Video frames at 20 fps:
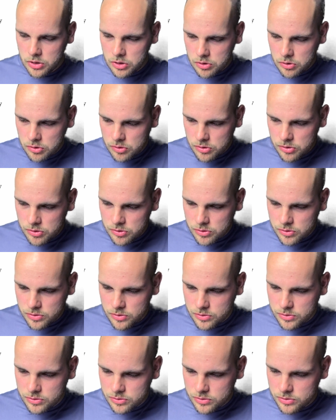
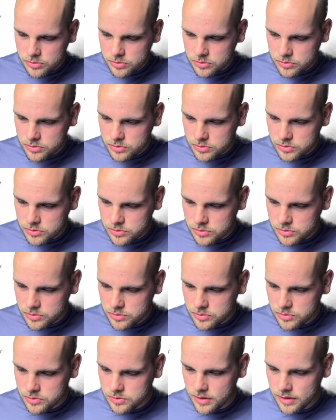
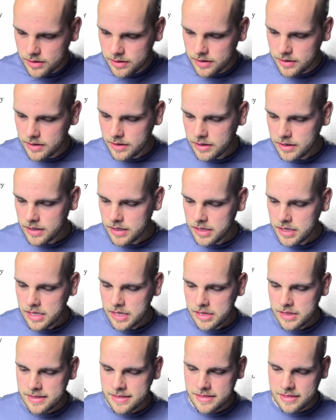Ooh.
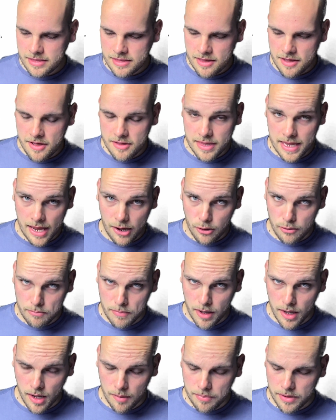Turns out it
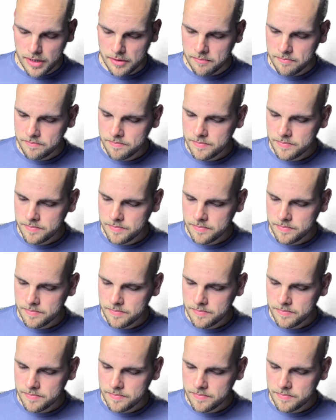might be.